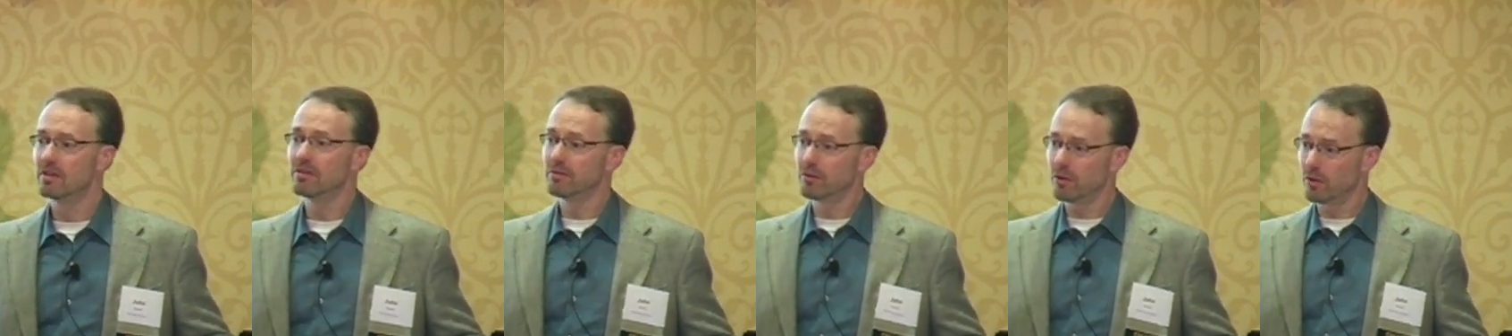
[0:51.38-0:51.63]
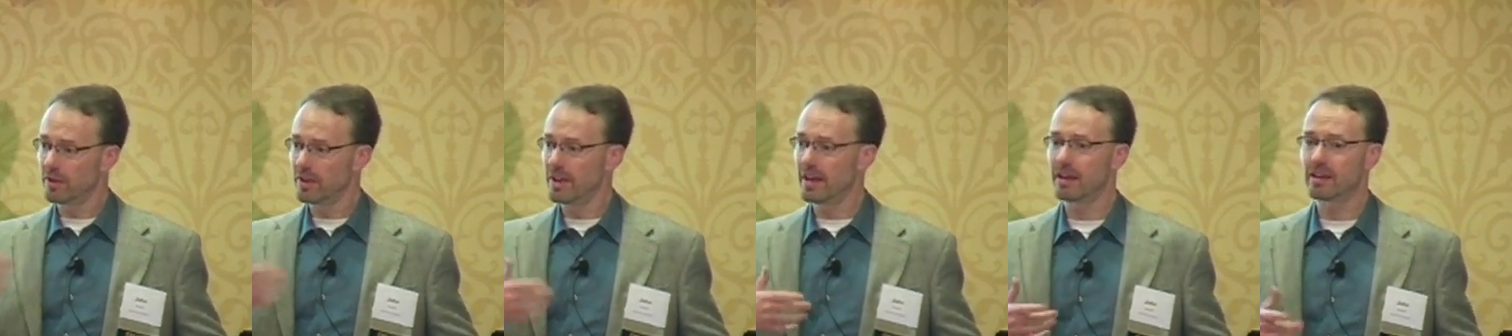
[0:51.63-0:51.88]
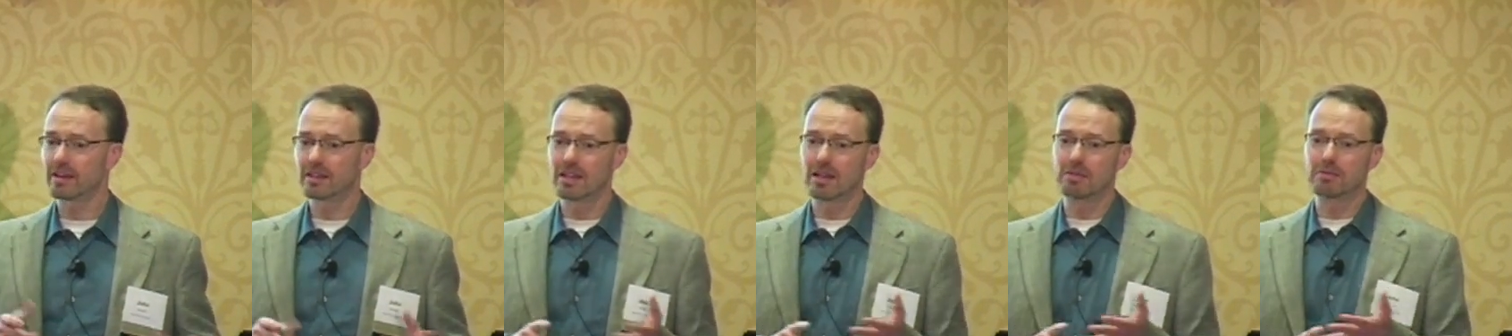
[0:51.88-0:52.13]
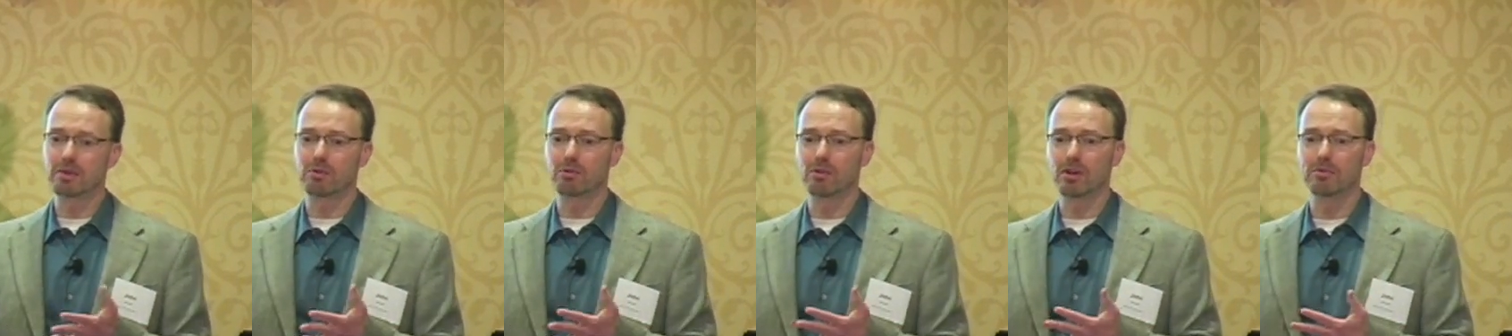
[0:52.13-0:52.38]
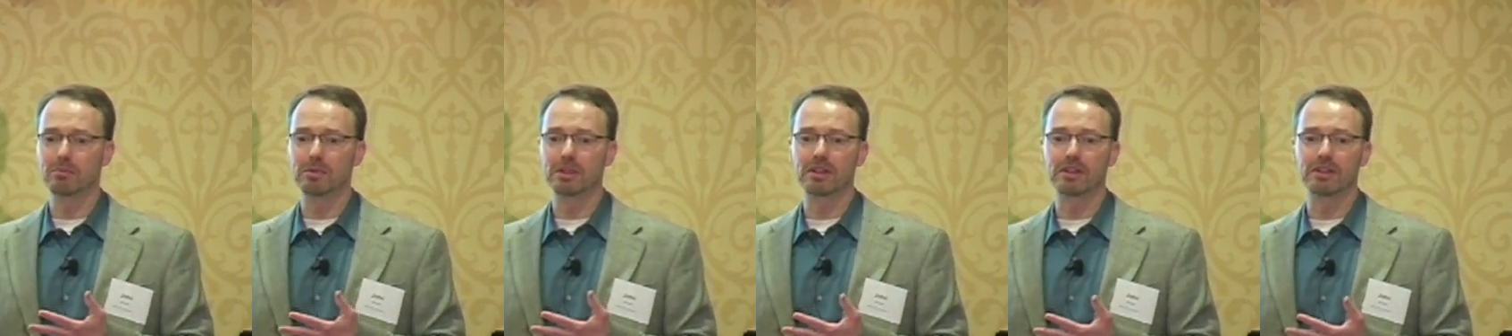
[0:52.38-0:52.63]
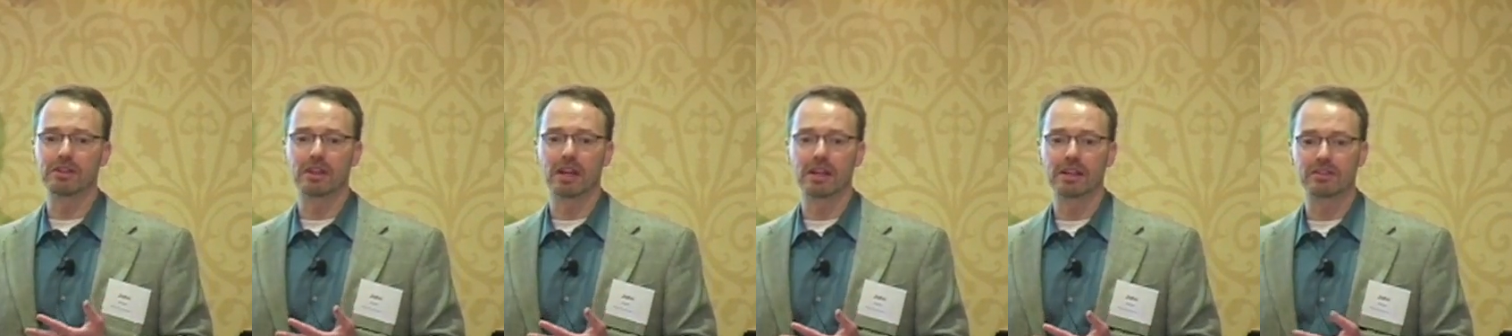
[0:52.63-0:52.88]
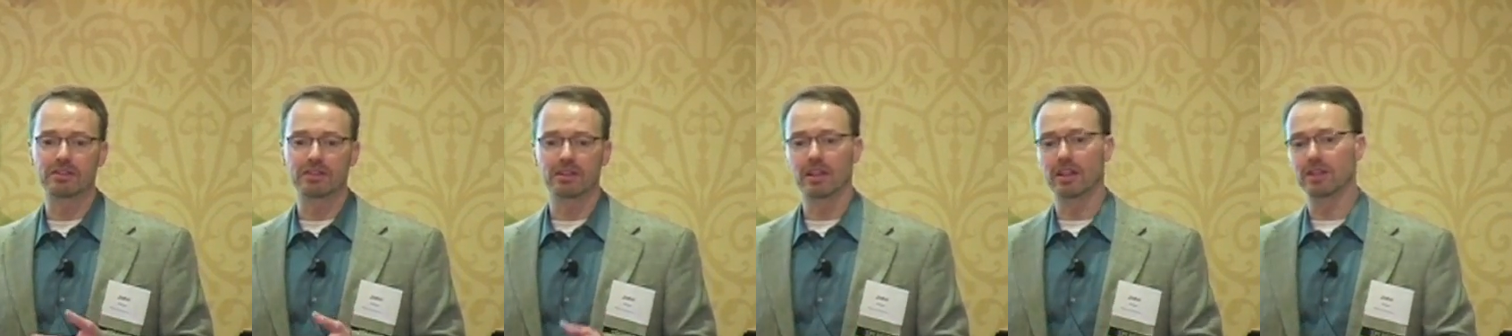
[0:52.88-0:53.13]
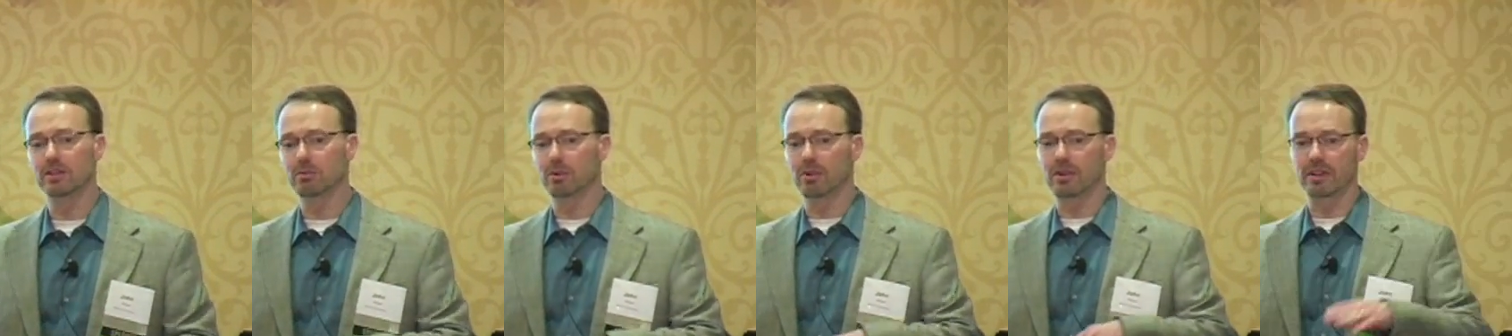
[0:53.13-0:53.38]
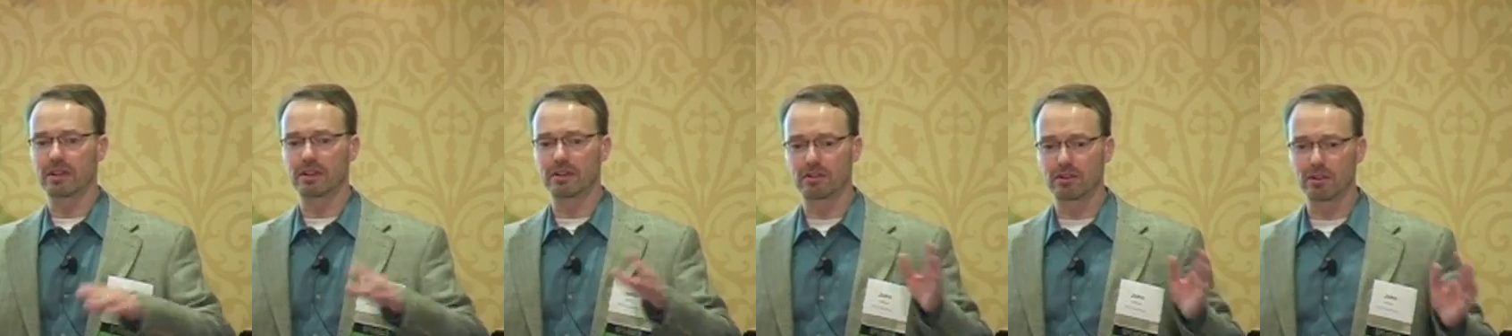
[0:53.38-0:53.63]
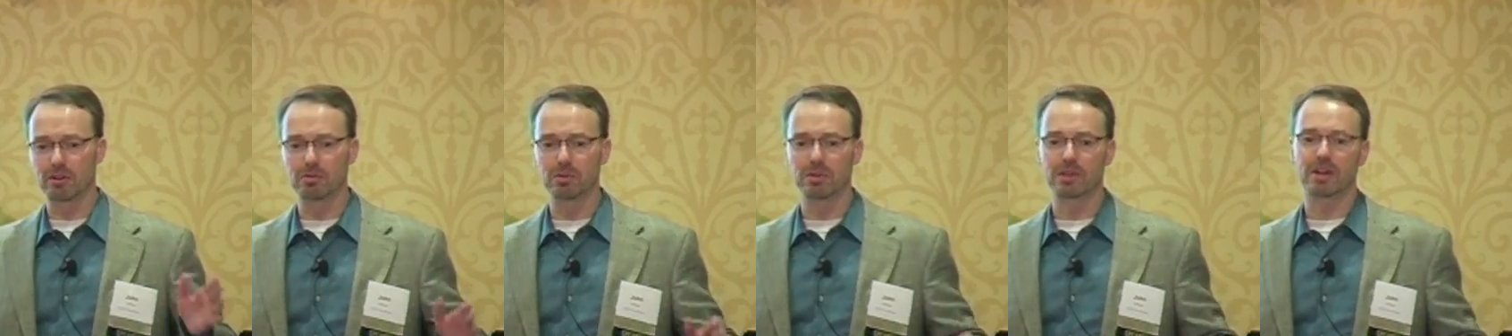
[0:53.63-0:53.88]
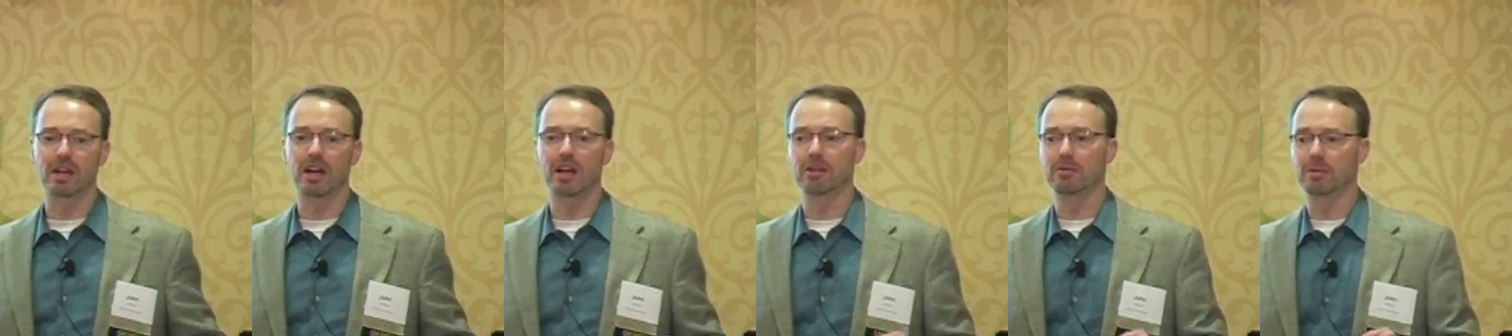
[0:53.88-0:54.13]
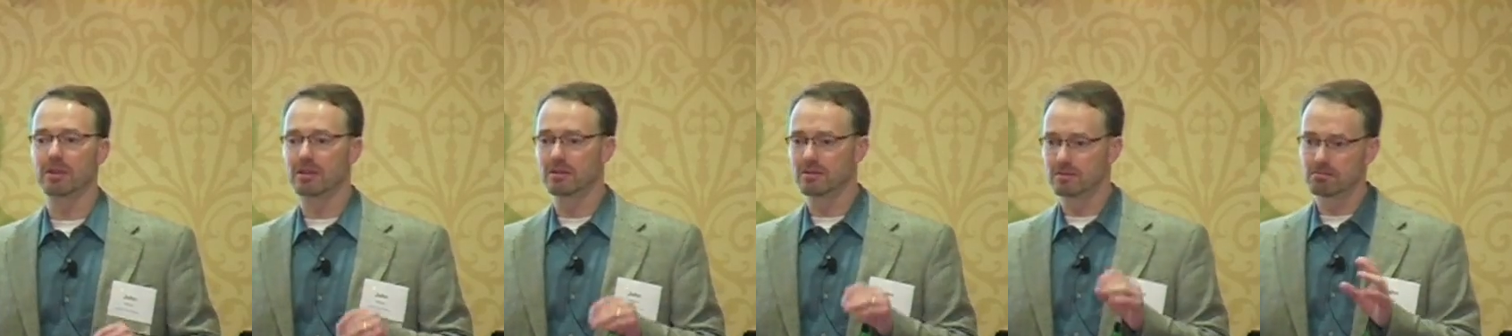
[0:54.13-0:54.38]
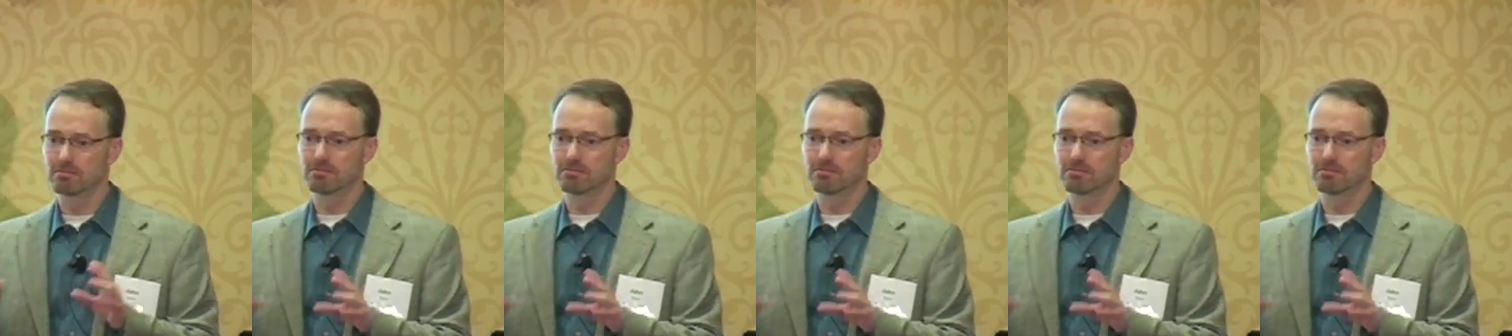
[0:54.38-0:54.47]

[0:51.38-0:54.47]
For the economic well-being of the United States, working in a global economy,